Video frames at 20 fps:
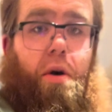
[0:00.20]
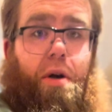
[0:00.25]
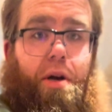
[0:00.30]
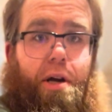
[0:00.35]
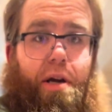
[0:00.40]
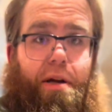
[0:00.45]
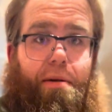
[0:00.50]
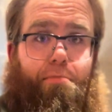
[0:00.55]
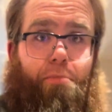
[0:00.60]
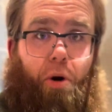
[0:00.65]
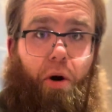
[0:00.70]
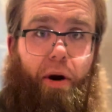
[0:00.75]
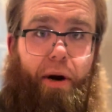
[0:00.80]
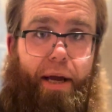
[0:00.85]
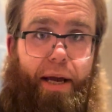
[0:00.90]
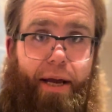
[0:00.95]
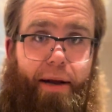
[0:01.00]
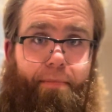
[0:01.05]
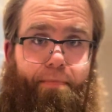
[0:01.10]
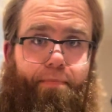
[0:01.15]
Good
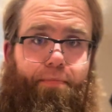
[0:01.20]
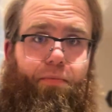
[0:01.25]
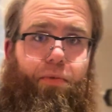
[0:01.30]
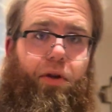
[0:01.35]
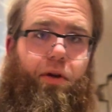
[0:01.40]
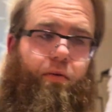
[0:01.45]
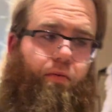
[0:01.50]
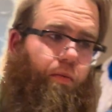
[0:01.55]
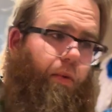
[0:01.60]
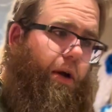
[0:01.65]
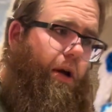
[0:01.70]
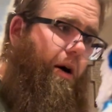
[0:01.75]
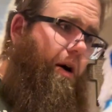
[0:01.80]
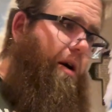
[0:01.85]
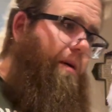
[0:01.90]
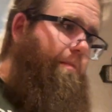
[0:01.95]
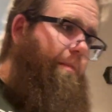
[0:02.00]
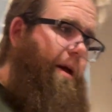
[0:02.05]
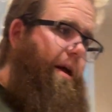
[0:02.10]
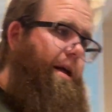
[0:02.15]
morning. We
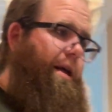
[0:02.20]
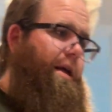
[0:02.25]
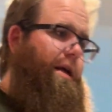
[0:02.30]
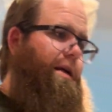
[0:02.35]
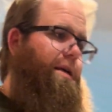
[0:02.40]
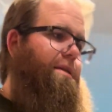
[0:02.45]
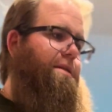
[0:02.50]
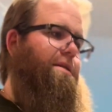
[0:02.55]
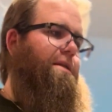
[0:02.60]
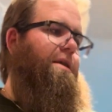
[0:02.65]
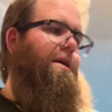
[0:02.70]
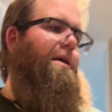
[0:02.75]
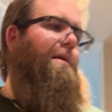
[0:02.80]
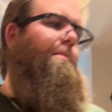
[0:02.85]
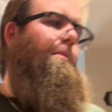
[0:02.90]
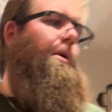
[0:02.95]
are making some